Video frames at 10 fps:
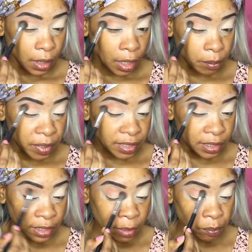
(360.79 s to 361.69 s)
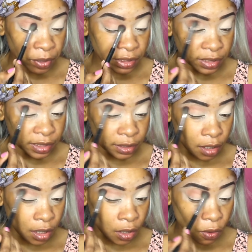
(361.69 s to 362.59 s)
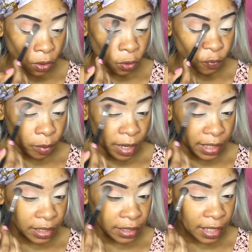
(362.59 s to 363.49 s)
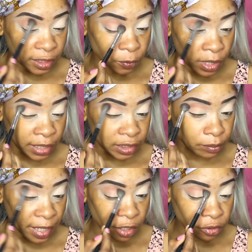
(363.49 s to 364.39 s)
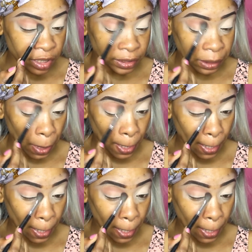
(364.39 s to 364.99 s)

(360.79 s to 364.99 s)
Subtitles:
I'm basically putting this color all over my lid as well as in my crease.